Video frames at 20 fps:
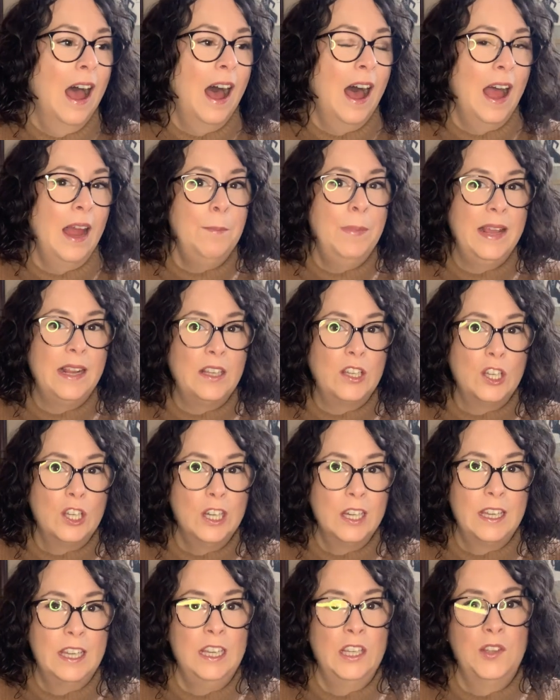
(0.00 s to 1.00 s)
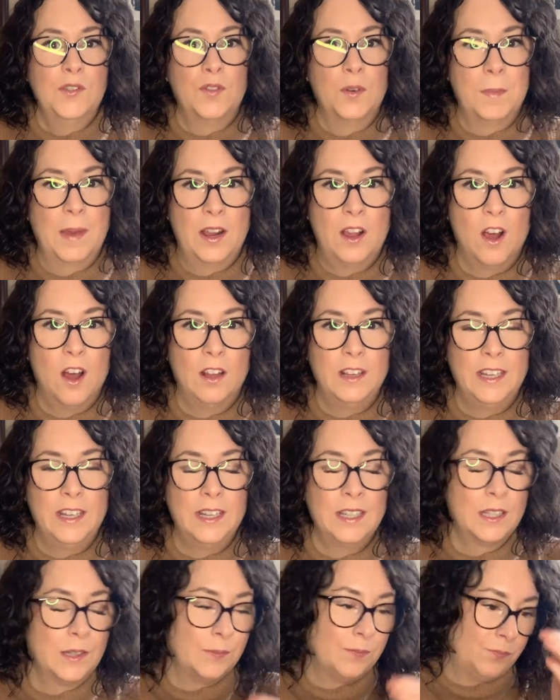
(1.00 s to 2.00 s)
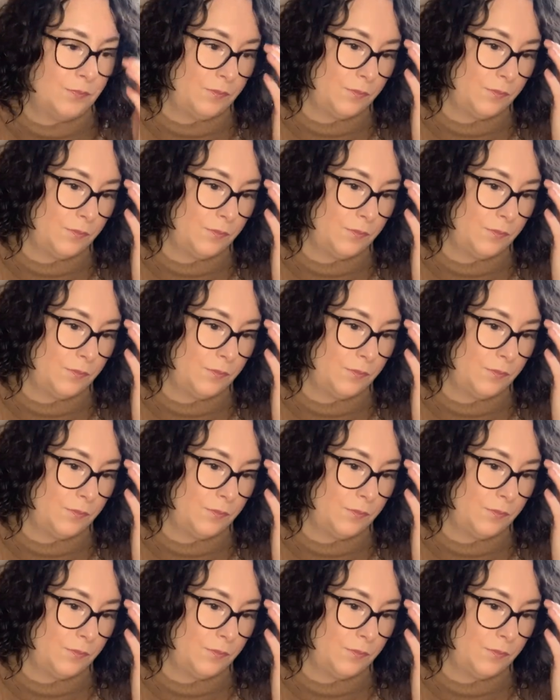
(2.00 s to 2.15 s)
I baked cookies for my colleagues.